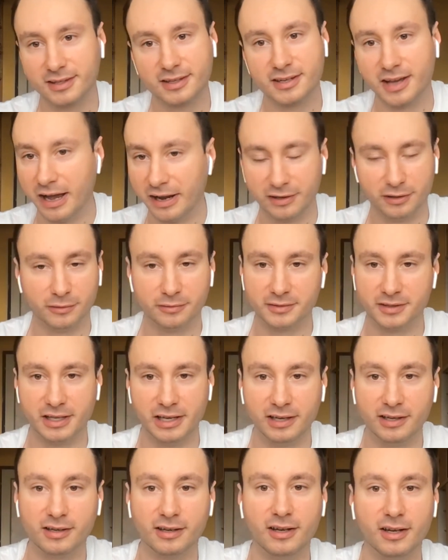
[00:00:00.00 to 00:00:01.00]
kind of
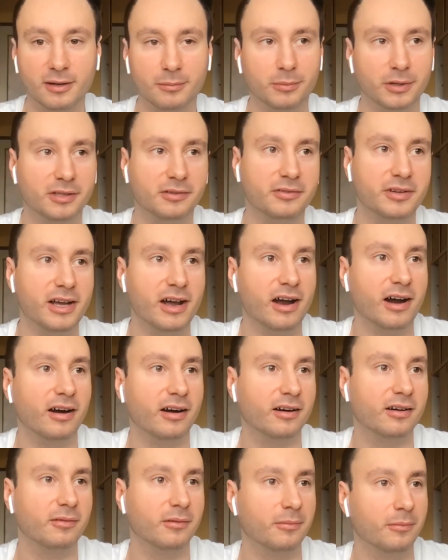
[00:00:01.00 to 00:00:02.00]
thing, but we
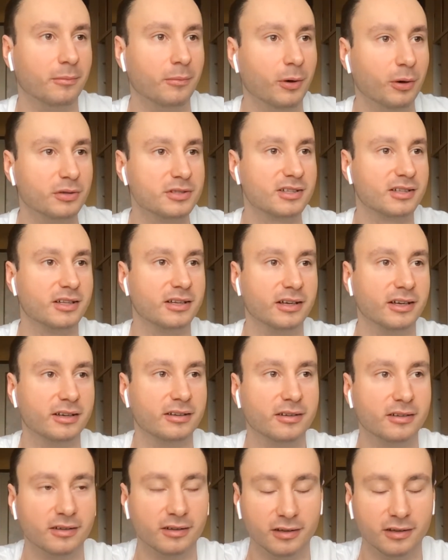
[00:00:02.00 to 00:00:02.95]
are mostly